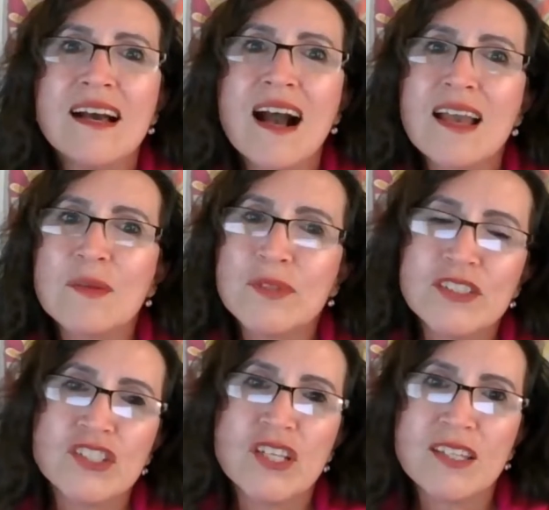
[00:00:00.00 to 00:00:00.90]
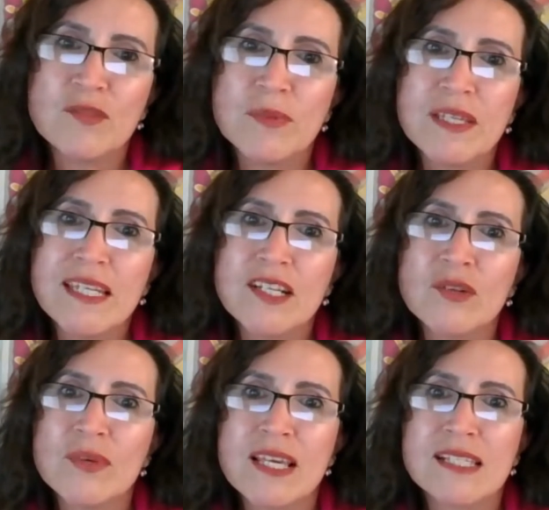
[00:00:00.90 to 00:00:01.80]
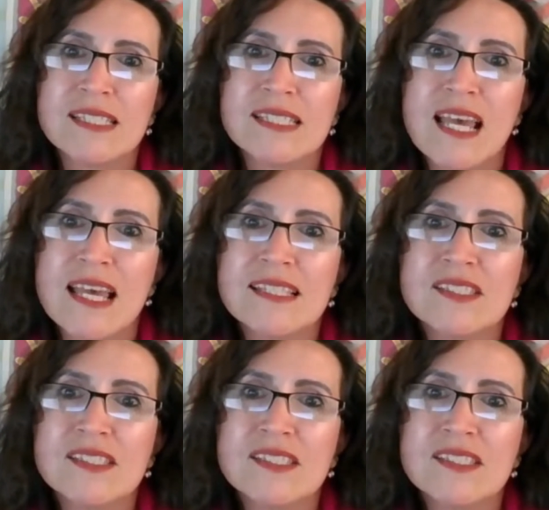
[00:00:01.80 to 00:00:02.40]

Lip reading: I appreciate you being here with us today.